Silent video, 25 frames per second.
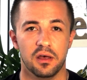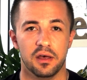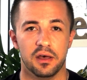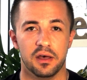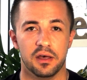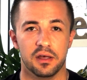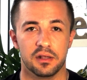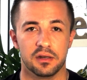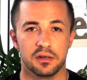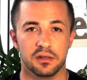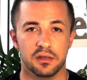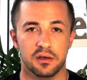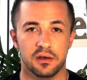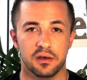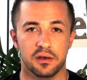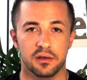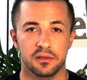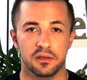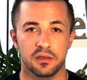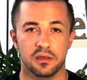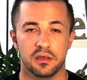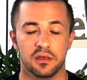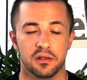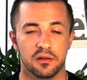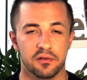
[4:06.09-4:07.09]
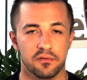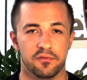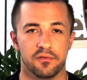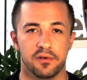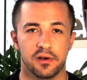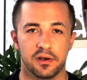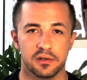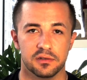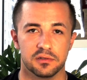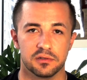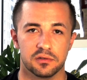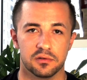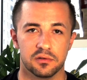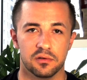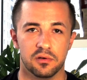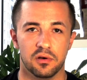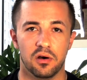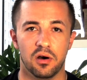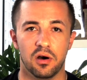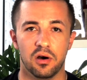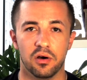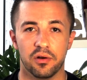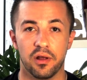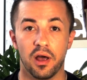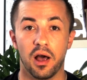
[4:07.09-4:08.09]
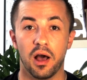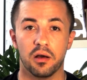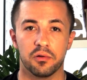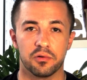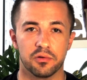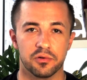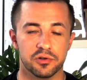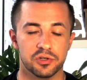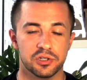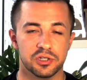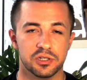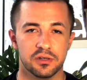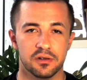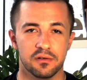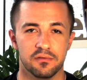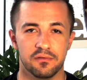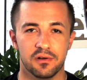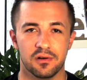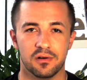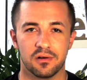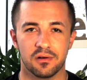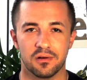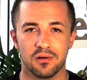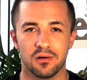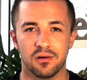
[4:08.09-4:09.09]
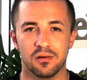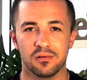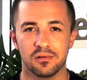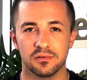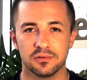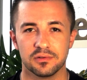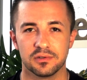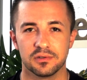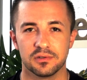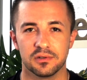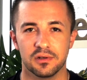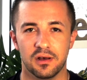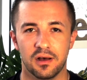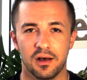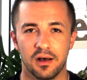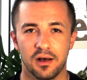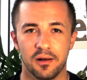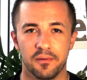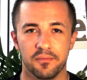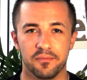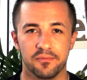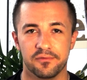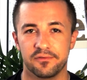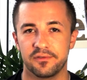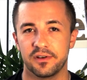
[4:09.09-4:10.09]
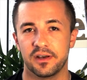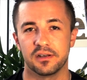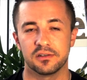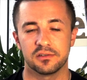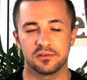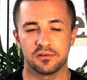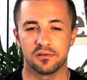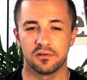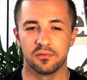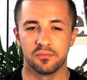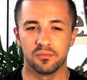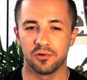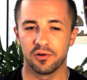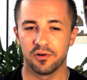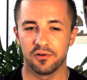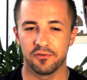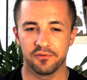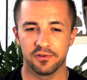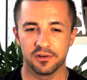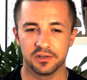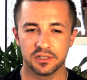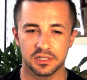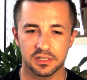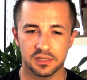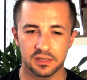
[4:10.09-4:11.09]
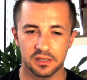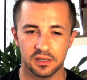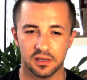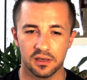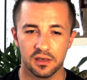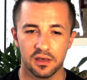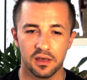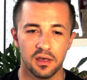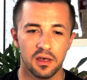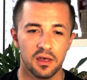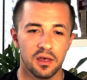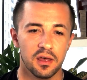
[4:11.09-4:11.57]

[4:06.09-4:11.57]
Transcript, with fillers: and uh, they can advise you on how to achieve your goals uh, faster and more efficiently.